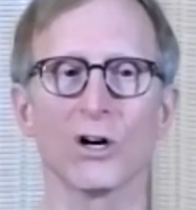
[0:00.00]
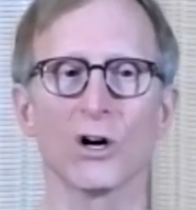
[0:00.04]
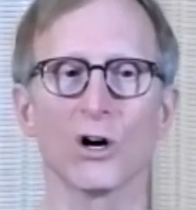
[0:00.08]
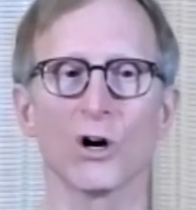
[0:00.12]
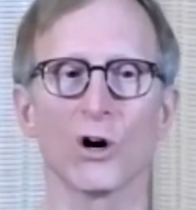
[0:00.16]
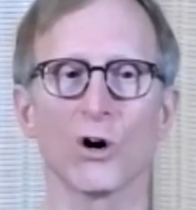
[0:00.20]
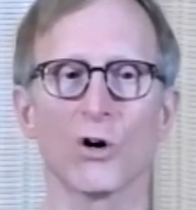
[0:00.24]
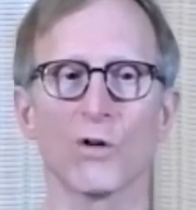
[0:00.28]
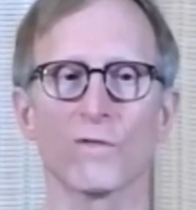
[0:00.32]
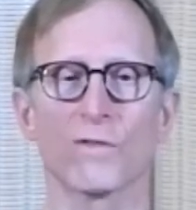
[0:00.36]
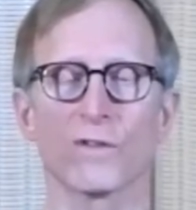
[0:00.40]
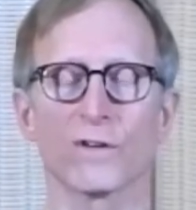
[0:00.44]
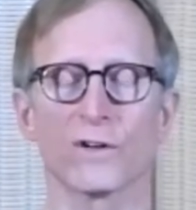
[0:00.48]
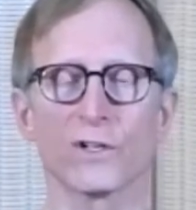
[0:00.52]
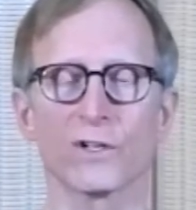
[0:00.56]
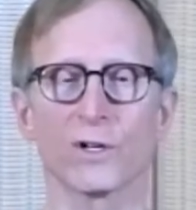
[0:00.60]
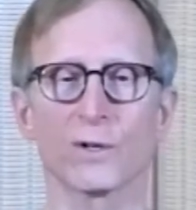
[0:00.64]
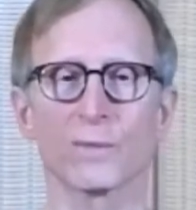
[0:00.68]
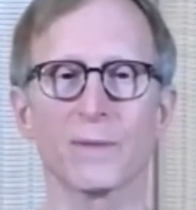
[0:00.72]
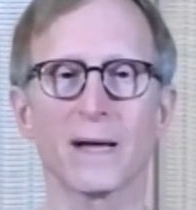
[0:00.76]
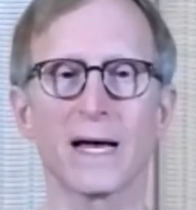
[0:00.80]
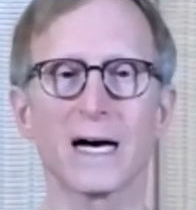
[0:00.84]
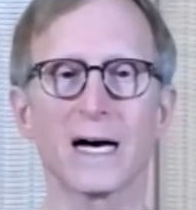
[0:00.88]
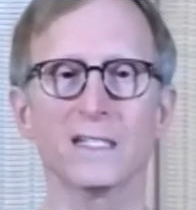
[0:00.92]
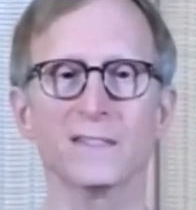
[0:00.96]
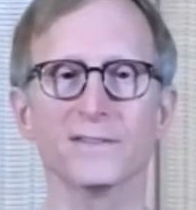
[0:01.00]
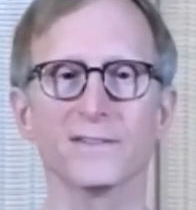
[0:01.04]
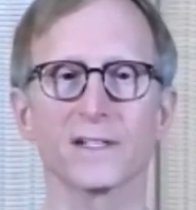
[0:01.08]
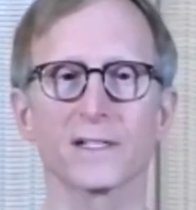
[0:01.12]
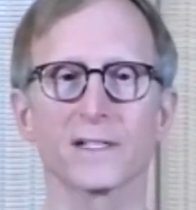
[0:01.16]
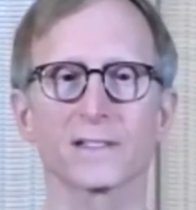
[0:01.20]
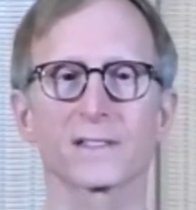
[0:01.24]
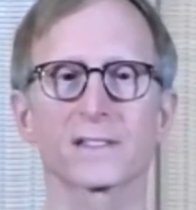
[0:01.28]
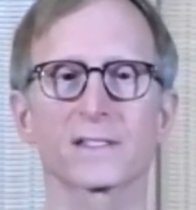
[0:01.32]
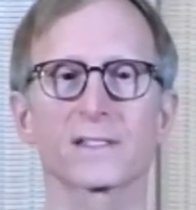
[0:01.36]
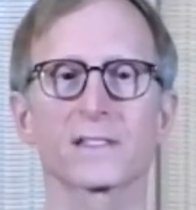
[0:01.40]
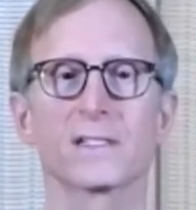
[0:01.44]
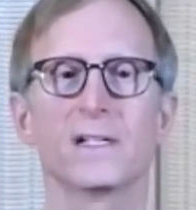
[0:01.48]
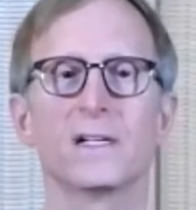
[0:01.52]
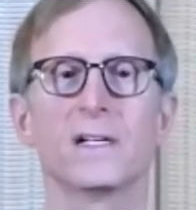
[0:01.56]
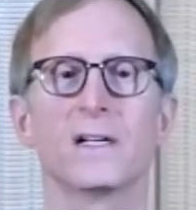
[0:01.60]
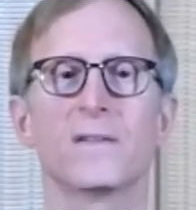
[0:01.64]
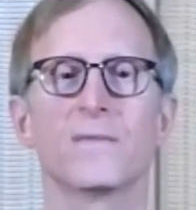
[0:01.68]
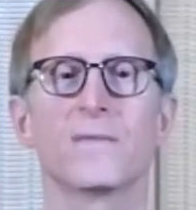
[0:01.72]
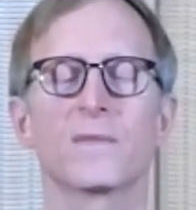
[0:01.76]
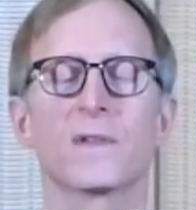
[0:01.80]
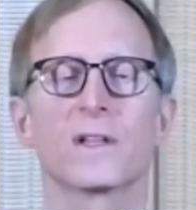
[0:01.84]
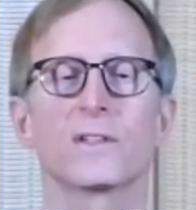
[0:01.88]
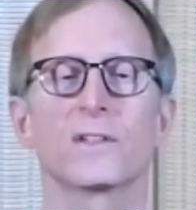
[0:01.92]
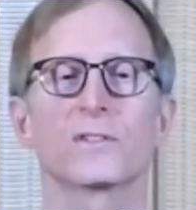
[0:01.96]
over your pelvis.
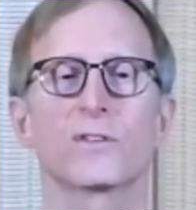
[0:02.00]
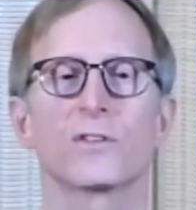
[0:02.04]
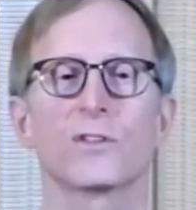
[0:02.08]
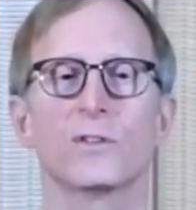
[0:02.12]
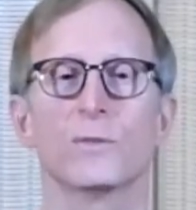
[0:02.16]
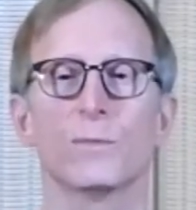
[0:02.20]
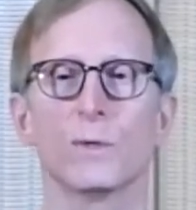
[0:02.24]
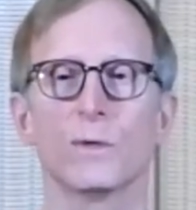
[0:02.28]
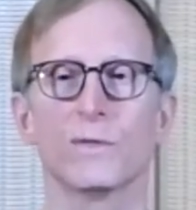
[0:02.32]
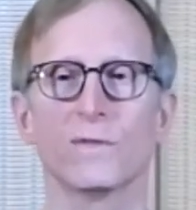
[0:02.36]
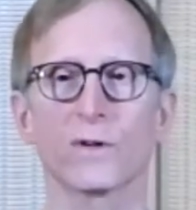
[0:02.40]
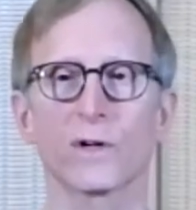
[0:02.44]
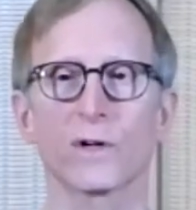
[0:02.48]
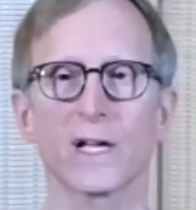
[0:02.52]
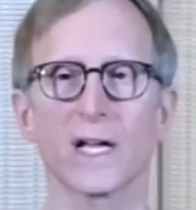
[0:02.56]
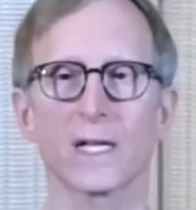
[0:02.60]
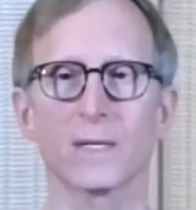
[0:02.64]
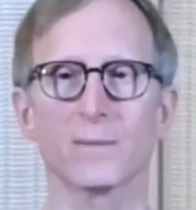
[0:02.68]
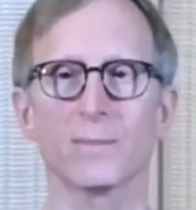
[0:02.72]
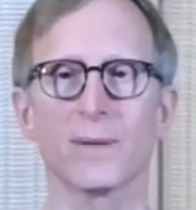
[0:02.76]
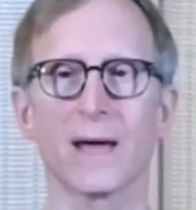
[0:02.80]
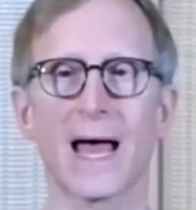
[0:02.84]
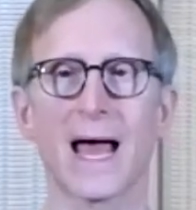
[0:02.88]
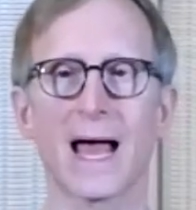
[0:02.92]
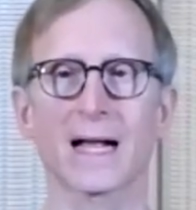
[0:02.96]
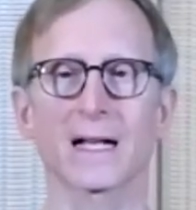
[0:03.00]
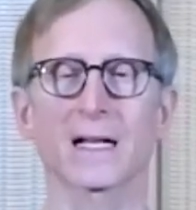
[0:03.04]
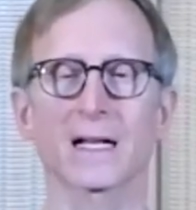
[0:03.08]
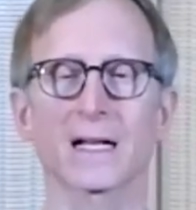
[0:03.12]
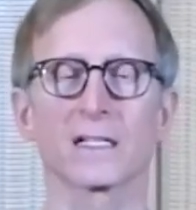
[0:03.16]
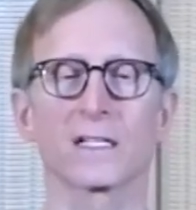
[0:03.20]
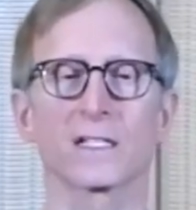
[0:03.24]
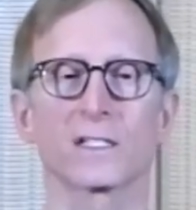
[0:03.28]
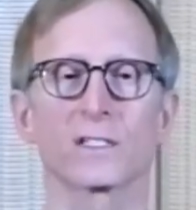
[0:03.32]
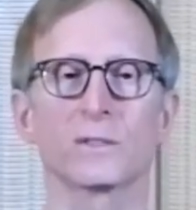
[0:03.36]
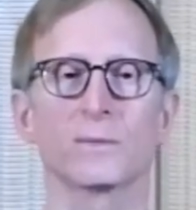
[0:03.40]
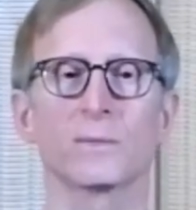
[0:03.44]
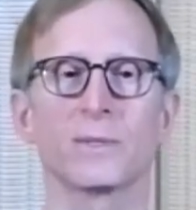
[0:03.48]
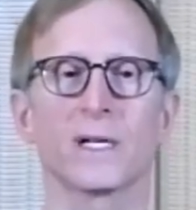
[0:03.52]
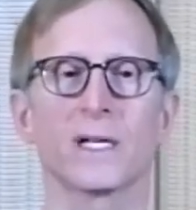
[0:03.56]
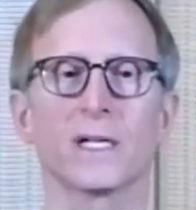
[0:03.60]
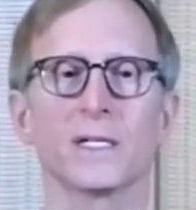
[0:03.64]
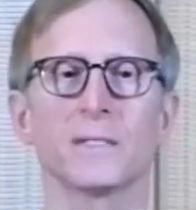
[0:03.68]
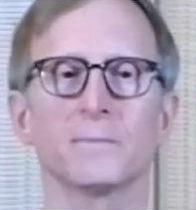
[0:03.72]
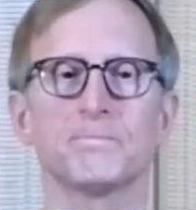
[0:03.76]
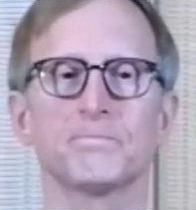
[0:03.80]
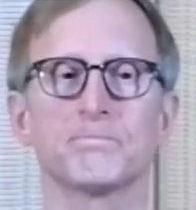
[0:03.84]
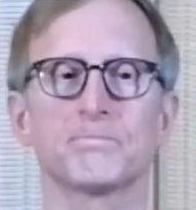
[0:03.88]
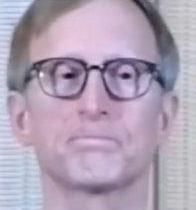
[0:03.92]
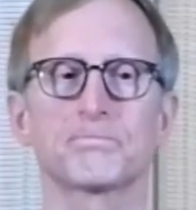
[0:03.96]
So you move your head back a little bit,
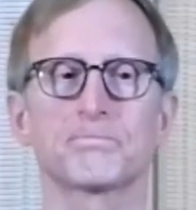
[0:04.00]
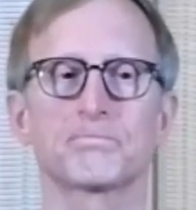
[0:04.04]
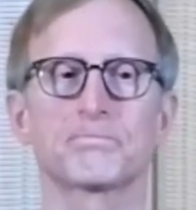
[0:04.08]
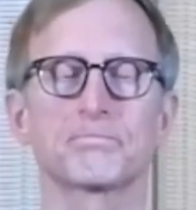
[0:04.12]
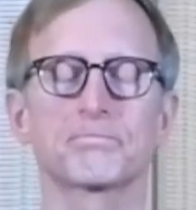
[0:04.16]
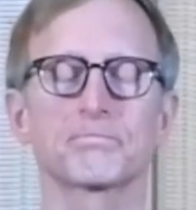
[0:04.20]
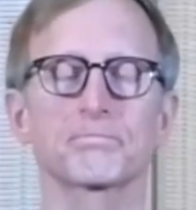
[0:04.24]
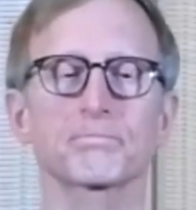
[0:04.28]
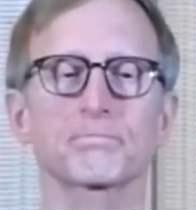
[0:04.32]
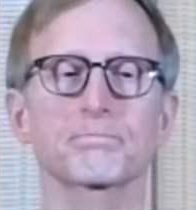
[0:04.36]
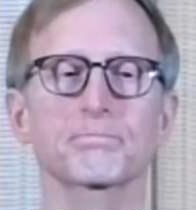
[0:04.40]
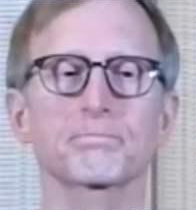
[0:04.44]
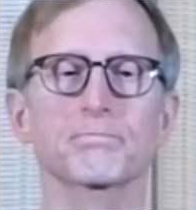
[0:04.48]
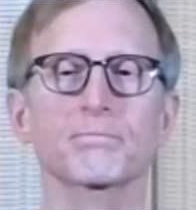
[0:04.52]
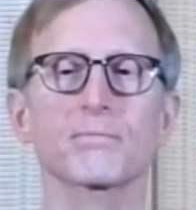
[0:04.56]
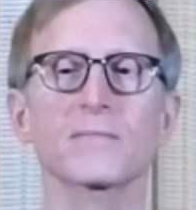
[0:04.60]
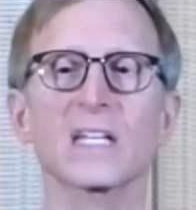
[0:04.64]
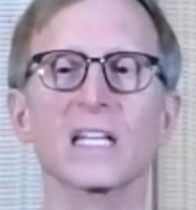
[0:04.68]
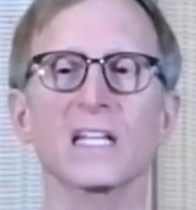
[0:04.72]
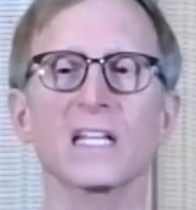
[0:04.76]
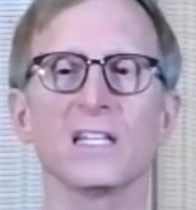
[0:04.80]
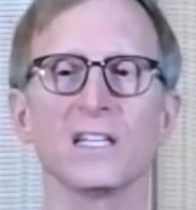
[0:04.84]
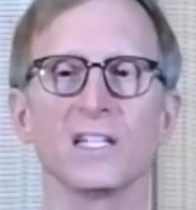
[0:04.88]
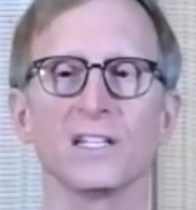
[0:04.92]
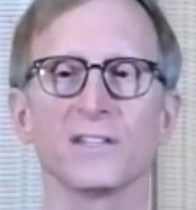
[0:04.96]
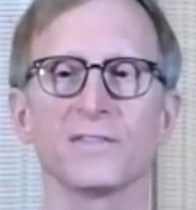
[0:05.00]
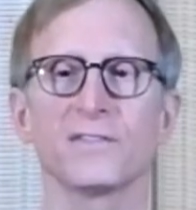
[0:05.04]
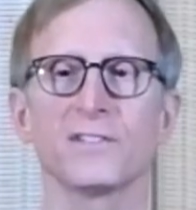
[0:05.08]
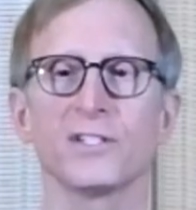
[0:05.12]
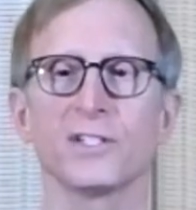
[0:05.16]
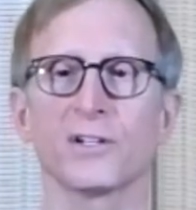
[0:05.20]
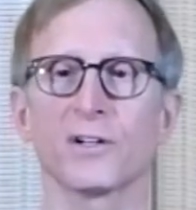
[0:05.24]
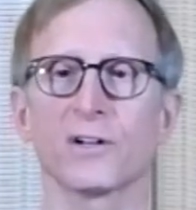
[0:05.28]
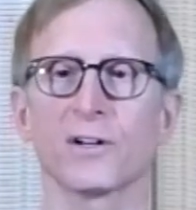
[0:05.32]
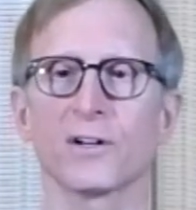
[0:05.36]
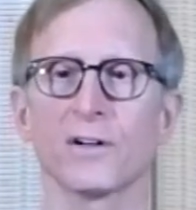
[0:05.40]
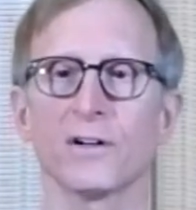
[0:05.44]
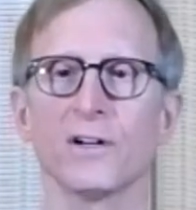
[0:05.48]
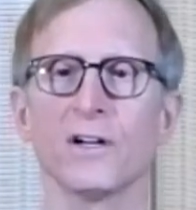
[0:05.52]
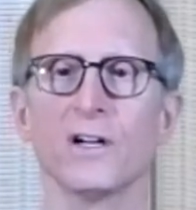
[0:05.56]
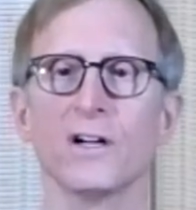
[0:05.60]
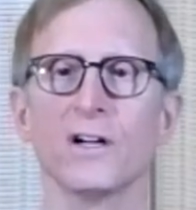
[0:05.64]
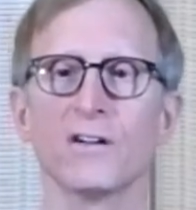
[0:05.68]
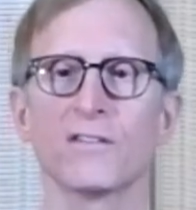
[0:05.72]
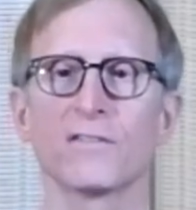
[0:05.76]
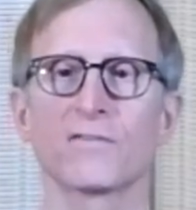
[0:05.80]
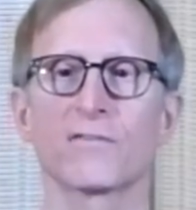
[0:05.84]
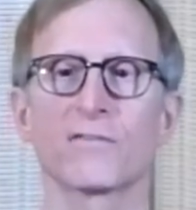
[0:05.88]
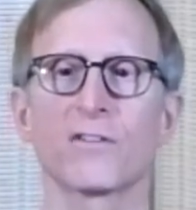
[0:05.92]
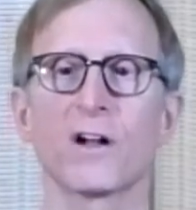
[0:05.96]
lift your
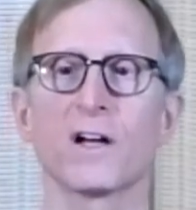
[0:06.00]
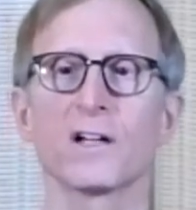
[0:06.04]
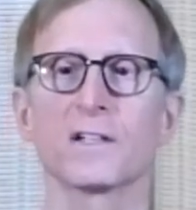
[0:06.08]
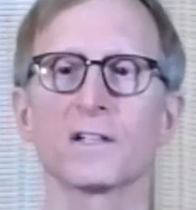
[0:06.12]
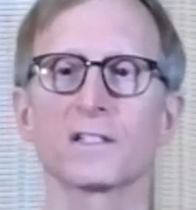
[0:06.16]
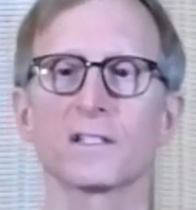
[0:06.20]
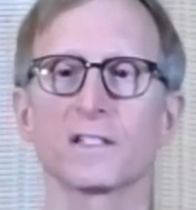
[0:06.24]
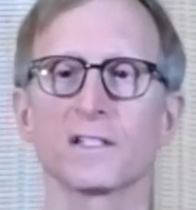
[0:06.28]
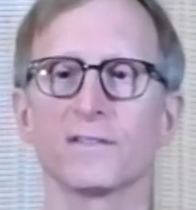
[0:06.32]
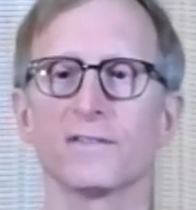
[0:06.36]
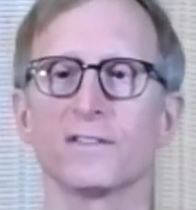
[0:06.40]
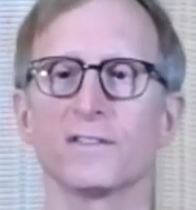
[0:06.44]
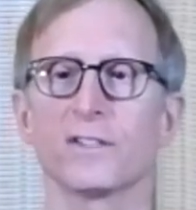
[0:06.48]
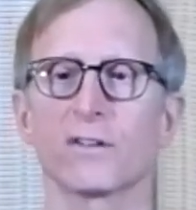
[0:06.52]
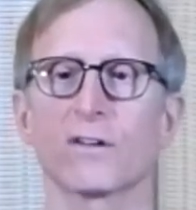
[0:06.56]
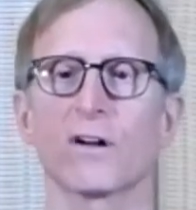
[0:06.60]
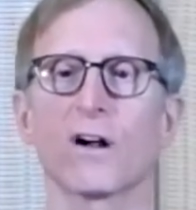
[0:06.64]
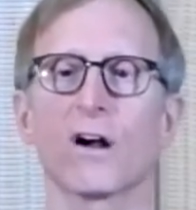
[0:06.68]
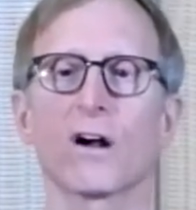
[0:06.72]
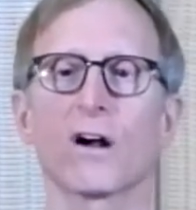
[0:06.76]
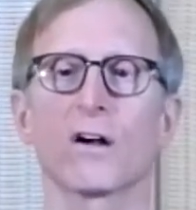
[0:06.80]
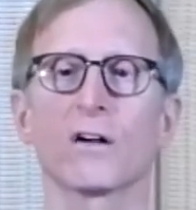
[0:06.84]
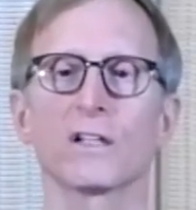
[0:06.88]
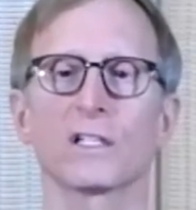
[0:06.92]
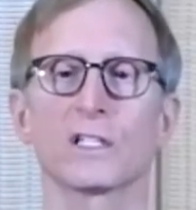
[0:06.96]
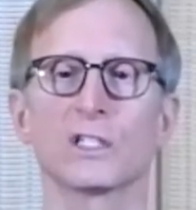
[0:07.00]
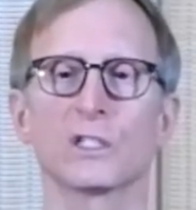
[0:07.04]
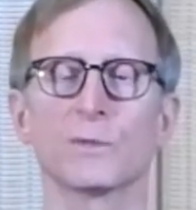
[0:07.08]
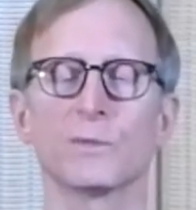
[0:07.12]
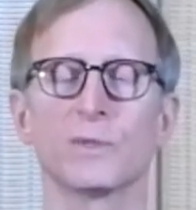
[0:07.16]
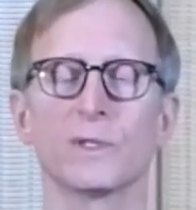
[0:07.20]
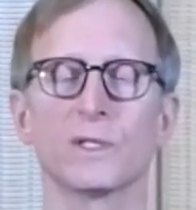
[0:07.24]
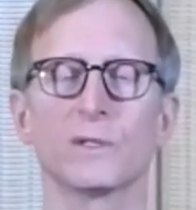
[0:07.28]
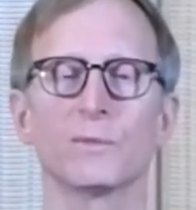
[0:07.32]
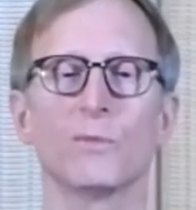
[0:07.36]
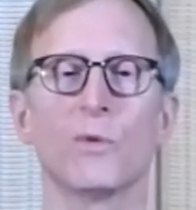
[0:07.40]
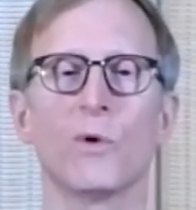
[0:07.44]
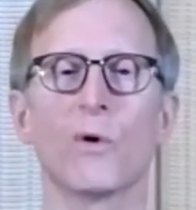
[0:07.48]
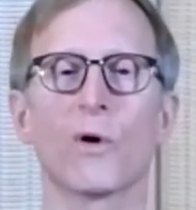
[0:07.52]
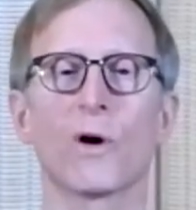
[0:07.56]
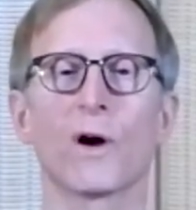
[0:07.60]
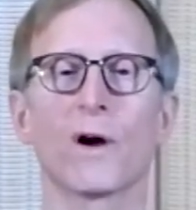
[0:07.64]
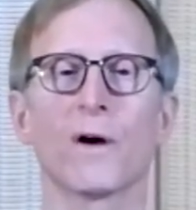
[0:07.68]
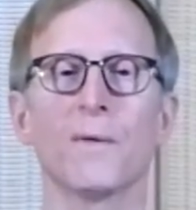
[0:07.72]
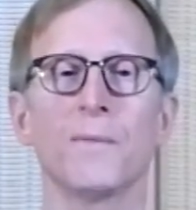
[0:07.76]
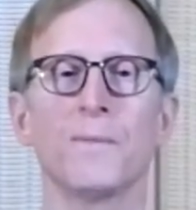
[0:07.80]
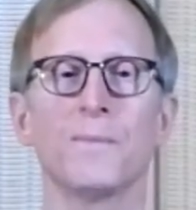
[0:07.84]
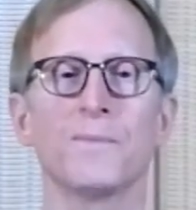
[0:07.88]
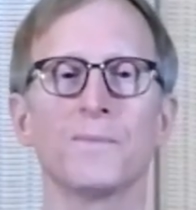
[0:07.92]
front, lift your heart a little bit more.